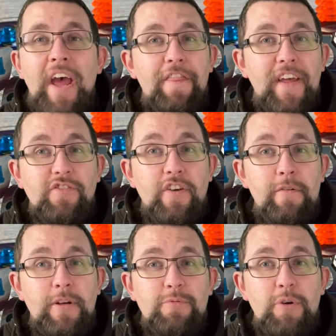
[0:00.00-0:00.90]
Thanks very
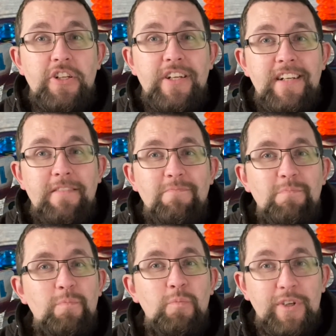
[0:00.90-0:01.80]
much for watching.
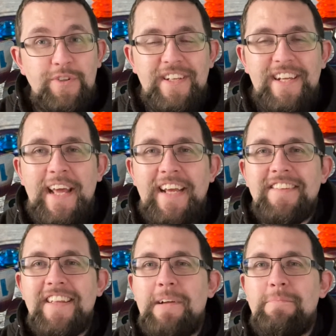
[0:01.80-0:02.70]
We'll see you next
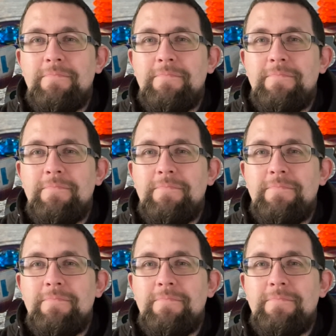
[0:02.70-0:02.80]
time.